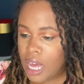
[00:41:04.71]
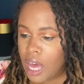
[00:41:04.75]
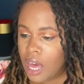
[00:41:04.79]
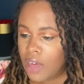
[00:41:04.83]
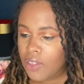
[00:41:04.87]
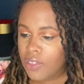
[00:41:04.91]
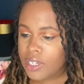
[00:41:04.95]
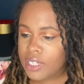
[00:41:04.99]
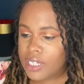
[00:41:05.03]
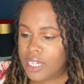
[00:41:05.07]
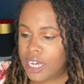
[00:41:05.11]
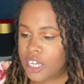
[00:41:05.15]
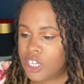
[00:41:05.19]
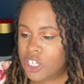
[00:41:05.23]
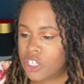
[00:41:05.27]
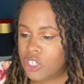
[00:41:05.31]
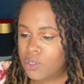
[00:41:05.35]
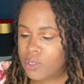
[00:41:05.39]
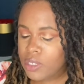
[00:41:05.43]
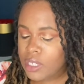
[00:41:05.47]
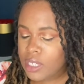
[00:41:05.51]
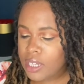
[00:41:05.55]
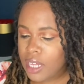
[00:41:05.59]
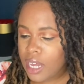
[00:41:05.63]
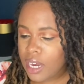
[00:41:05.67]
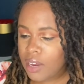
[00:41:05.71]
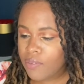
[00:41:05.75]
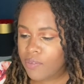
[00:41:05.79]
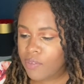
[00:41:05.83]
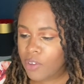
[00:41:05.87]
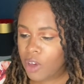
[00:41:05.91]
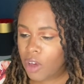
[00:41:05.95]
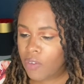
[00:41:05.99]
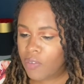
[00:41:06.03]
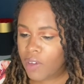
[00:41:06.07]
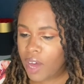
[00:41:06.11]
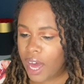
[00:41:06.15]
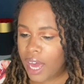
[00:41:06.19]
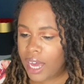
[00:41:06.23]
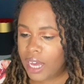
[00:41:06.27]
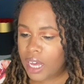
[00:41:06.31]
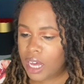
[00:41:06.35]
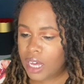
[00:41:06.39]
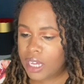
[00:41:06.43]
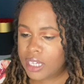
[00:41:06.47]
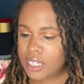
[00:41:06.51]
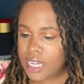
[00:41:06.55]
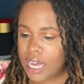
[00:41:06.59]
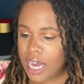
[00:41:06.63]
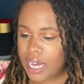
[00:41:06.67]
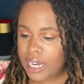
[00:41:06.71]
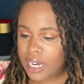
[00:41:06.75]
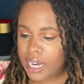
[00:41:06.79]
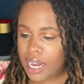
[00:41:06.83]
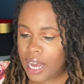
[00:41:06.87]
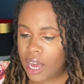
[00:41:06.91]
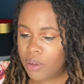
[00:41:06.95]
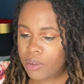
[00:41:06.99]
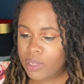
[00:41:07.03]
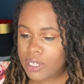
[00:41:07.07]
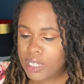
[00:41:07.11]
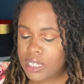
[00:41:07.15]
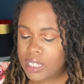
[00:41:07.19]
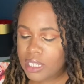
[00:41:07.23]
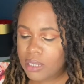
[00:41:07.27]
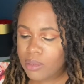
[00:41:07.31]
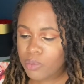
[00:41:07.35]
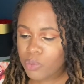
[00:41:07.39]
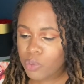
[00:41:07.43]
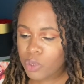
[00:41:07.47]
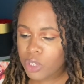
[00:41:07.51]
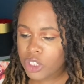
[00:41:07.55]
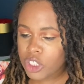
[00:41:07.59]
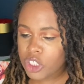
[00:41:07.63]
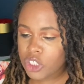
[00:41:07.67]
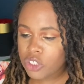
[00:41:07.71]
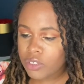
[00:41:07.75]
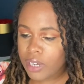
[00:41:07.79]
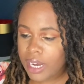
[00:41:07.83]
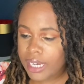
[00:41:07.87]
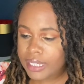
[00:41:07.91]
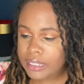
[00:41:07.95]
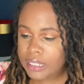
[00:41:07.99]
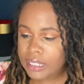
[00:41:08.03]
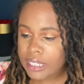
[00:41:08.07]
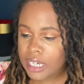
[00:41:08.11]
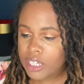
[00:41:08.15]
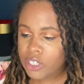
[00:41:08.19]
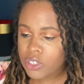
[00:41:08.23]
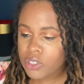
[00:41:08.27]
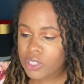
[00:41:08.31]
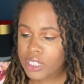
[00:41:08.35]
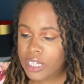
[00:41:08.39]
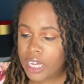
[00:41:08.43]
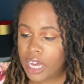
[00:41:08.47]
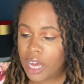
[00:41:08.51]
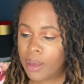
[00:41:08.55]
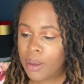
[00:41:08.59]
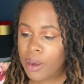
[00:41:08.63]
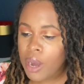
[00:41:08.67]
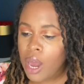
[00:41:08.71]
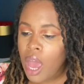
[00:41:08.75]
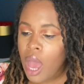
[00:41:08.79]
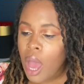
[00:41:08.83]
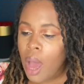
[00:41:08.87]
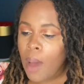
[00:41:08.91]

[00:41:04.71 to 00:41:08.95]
The test you did that involved eye contact and how he seemed more distracted, I understand.